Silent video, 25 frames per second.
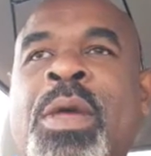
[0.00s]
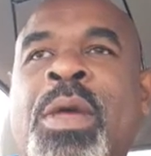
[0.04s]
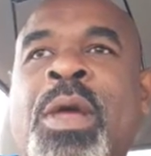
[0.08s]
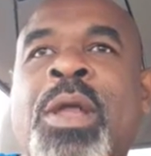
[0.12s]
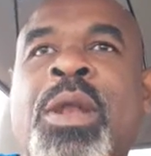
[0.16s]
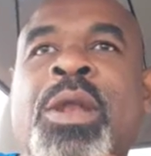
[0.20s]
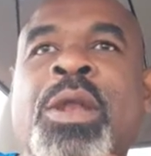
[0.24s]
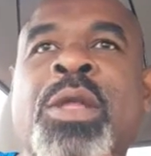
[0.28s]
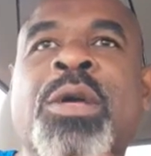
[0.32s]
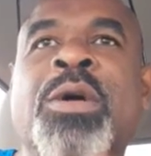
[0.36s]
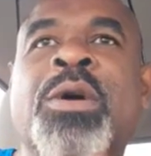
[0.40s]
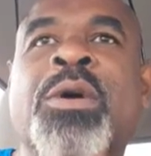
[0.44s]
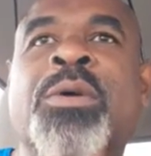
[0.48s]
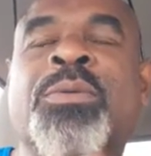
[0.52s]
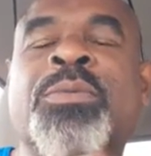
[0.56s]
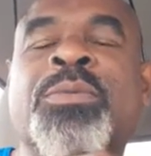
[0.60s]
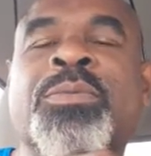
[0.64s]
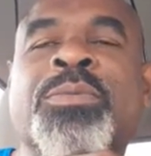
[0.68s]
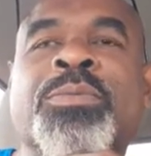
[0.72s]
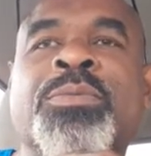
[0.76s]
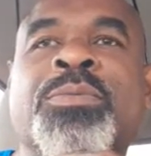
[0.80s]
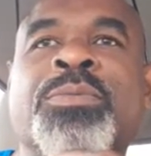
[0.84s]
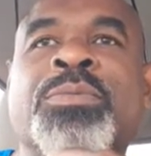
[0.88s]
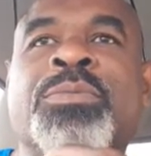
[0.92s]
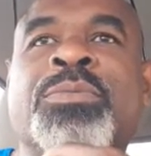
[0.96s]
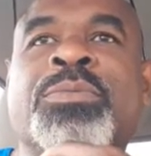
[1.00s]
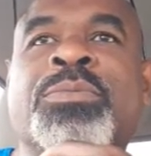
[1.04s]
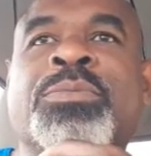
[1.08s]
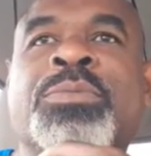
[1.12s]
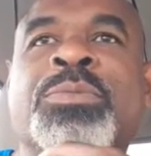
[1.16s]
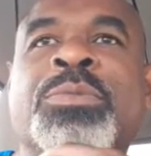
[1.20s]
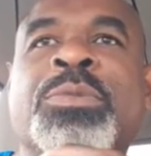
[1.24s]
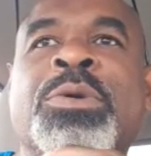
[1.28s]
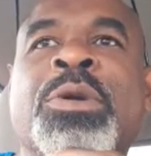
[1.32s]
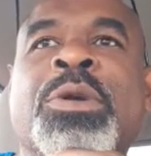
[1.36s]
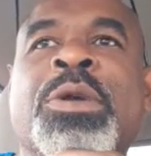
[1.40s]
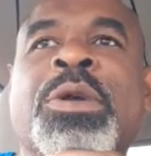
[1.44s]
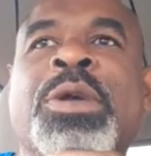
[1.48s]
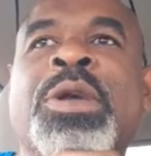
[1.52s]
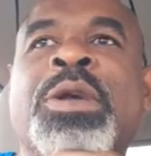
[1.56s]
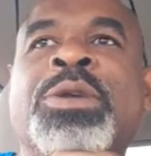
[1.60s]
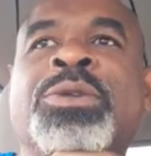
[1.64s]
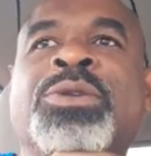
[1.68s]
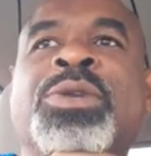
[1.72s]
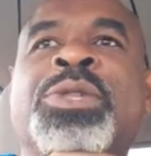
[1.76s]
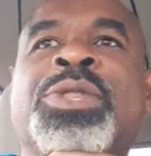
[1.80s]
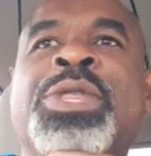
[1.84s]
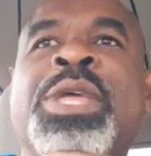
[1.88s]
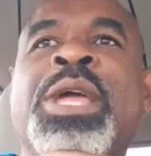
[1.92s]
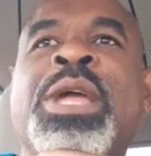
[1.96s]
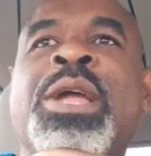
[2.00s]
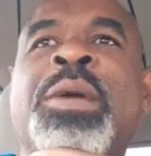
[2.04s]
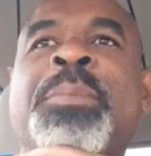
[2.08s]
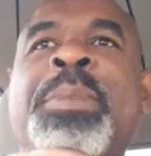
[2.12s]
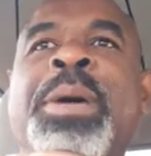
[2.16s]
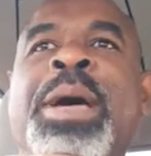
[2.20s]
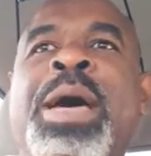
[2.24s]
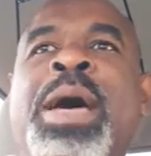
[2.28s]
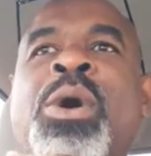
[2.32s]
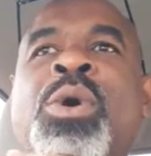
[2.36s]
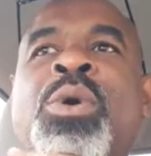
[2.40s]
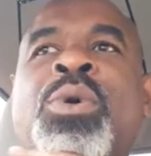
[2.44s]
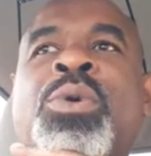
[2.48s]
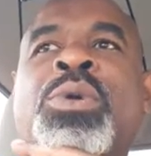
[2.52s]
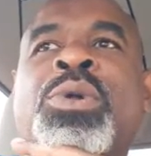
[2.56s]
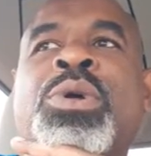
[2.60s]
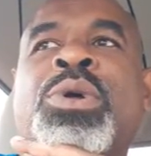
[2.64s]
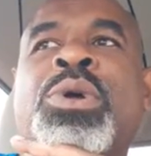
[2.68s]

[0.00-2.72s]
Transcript: Look, here's the thing about